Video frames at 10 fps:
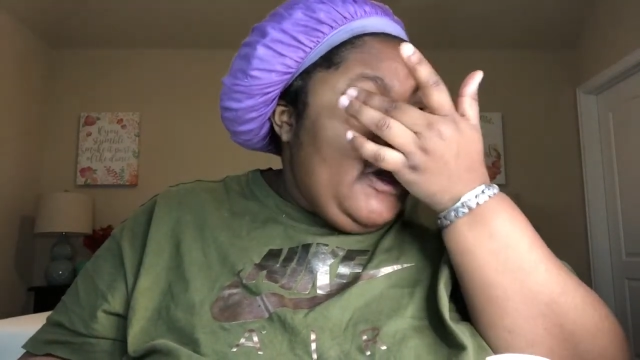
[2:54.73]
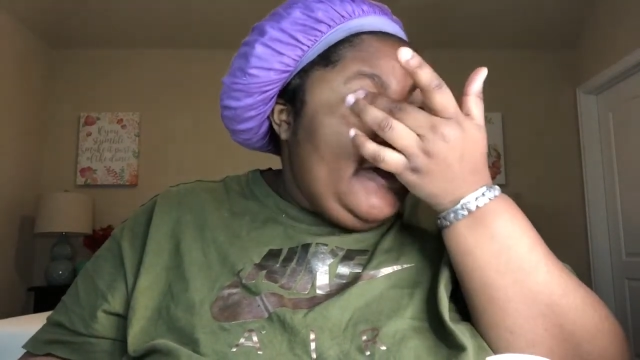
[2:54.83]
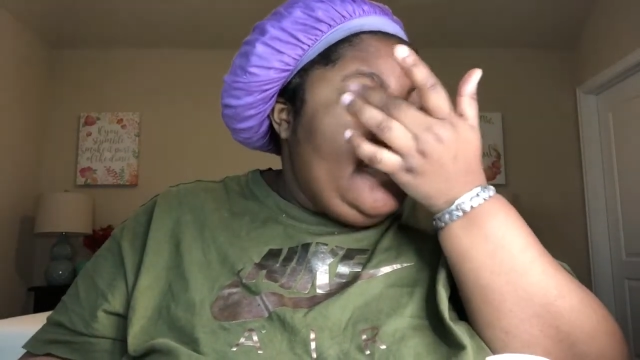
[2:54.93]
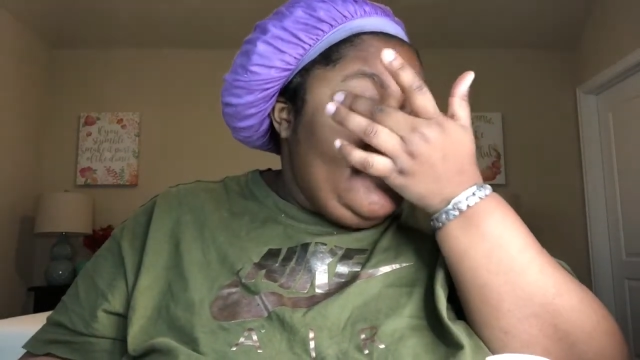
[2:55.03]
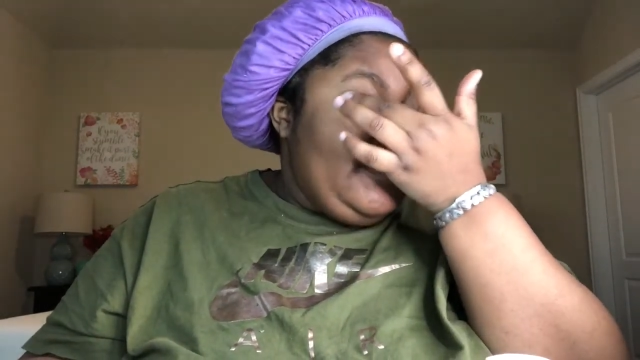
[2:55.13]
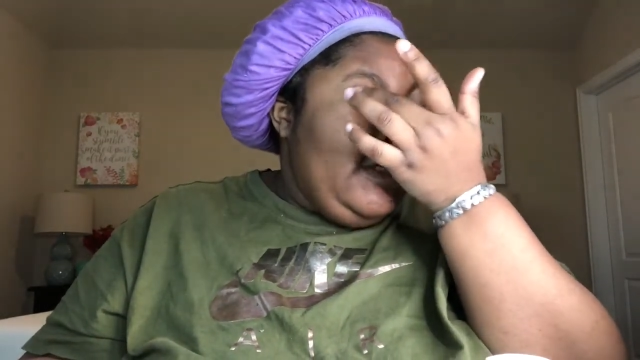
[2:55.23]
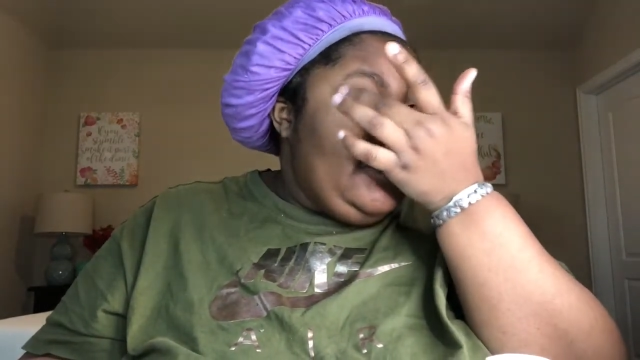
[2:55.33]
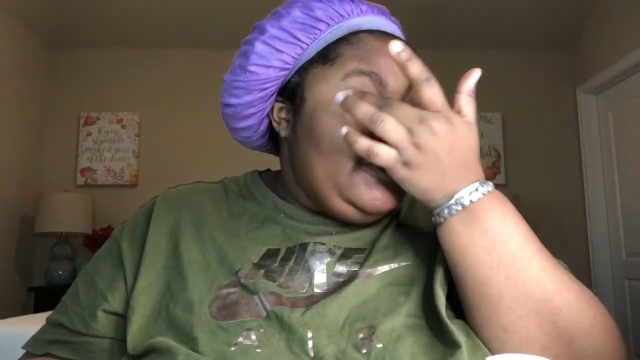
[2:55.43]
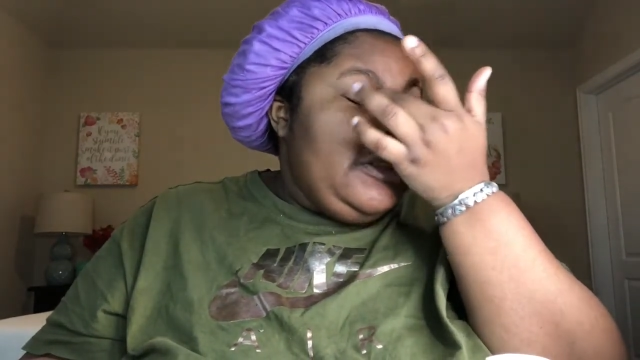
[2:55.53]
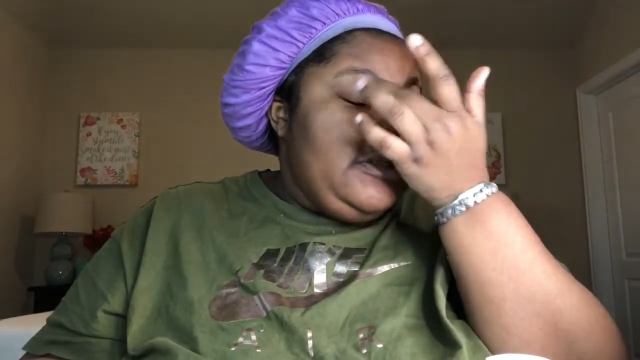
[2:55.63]

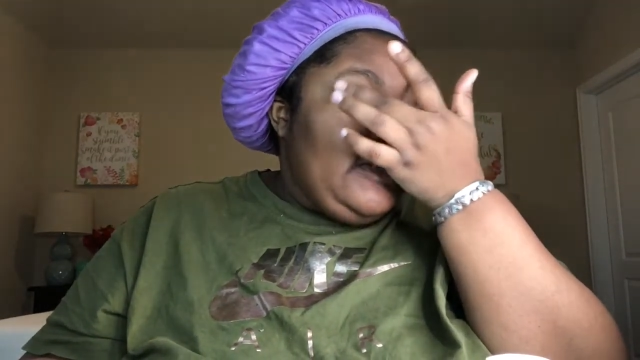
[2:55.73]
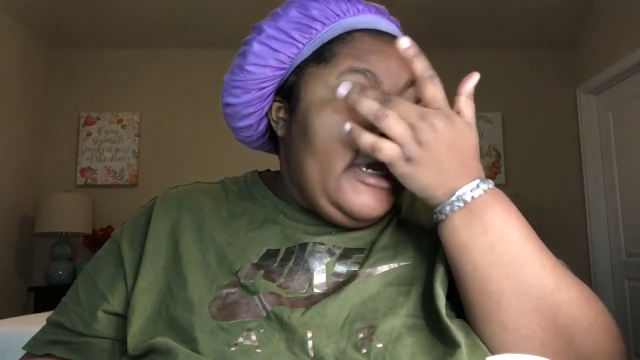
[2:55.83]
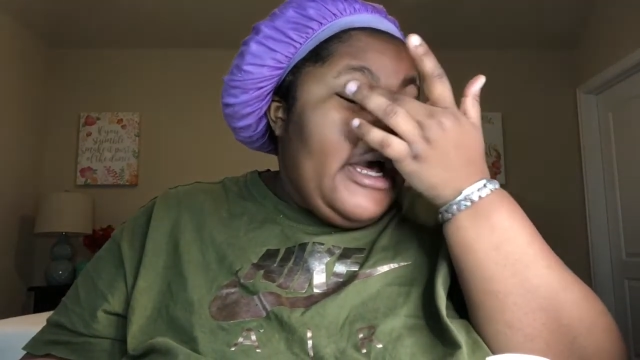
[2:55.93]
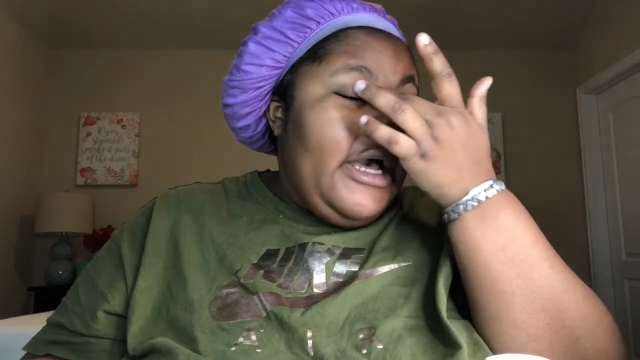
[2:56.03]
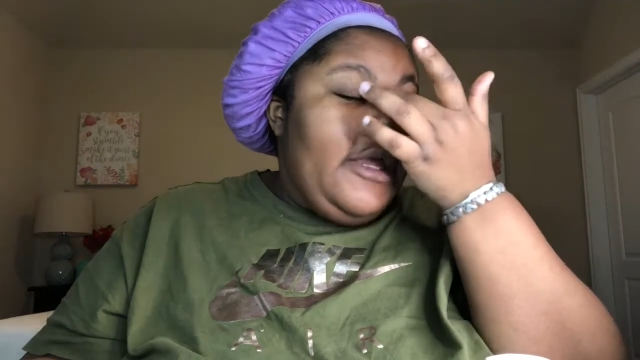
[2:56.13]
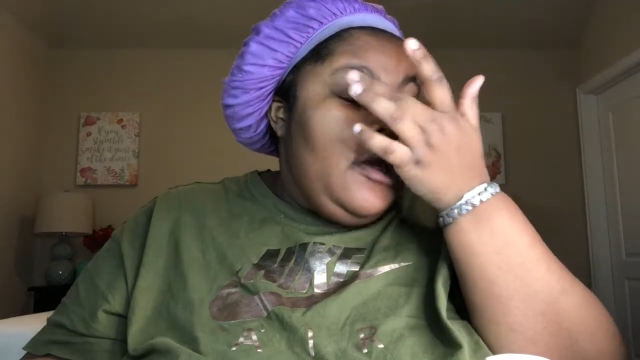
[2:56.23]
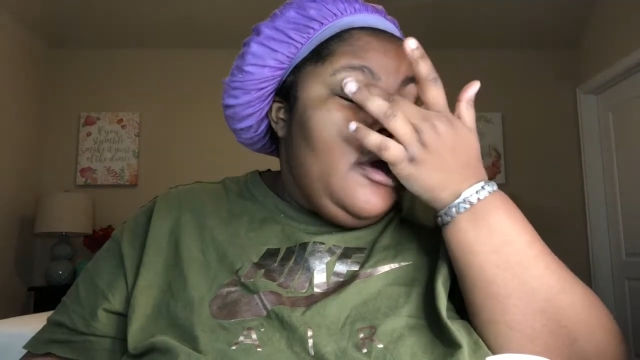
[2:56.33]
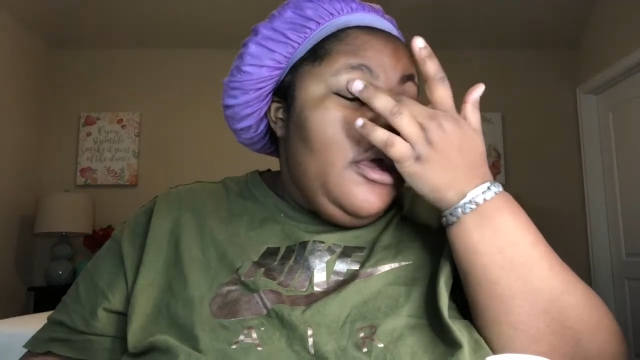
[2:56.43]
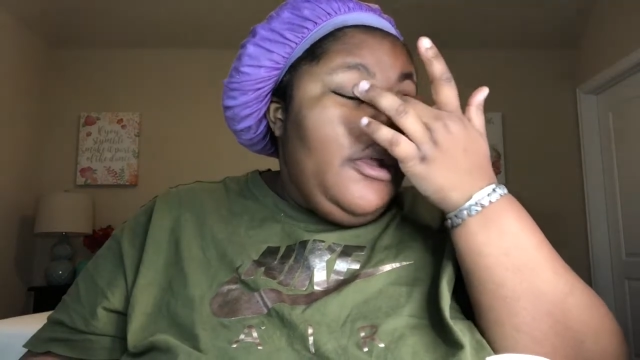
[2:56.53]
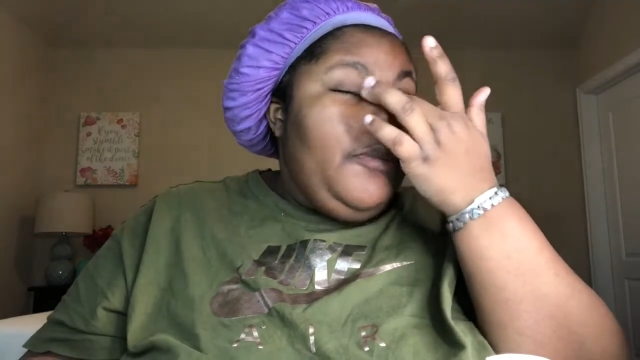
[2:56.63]
expectations.
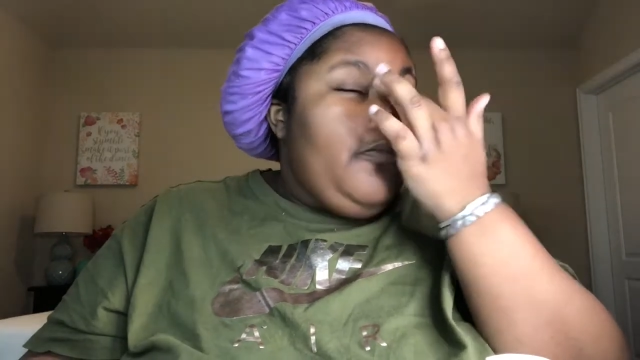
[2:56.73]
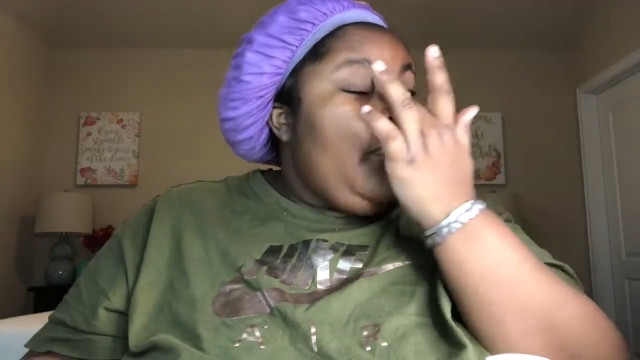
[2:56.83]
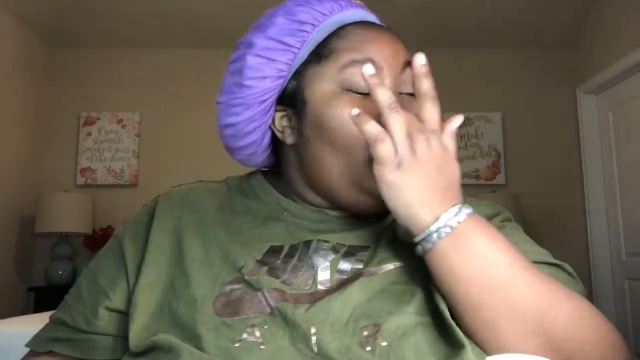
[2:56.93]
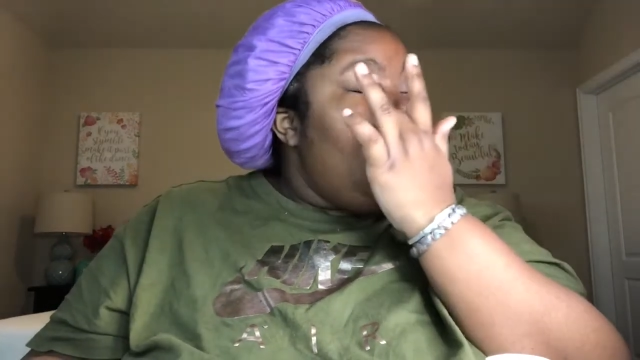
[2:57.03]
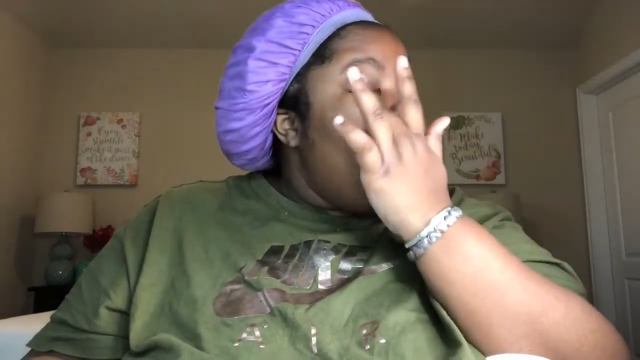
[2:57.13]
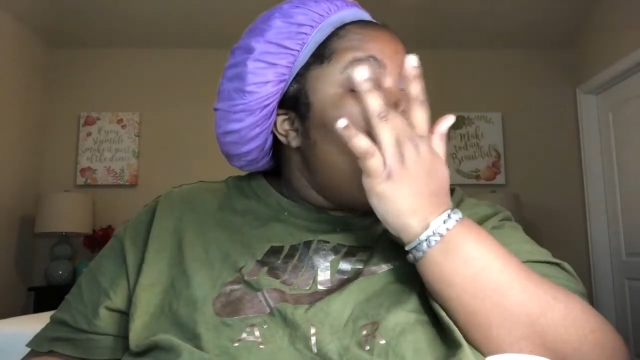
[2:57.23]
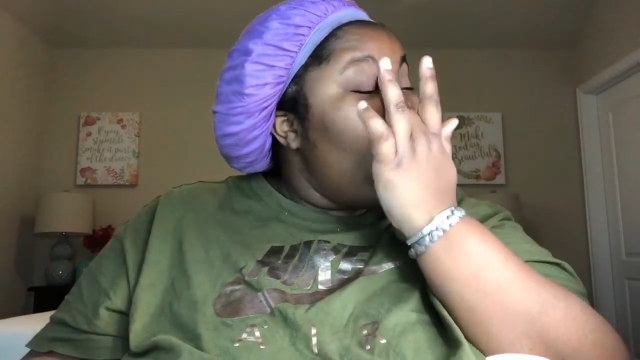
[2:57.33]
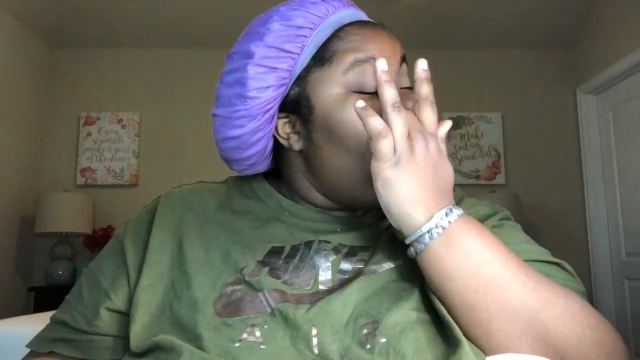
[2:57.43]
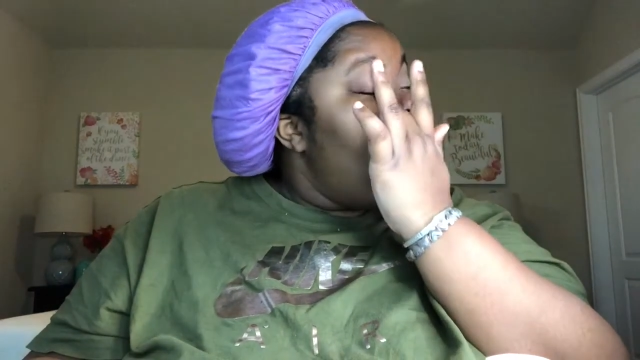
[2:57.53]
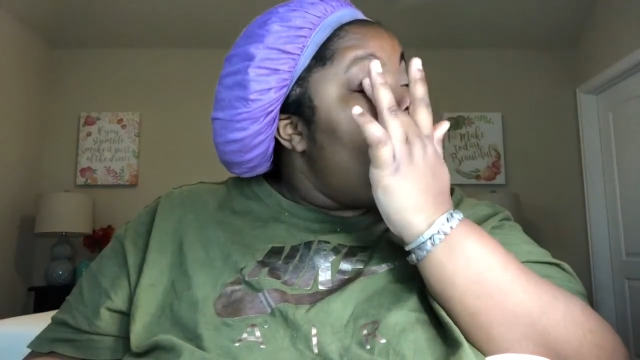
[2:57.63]
I
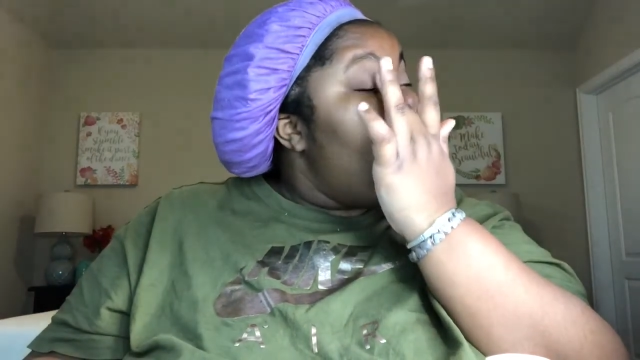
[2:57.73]
was able to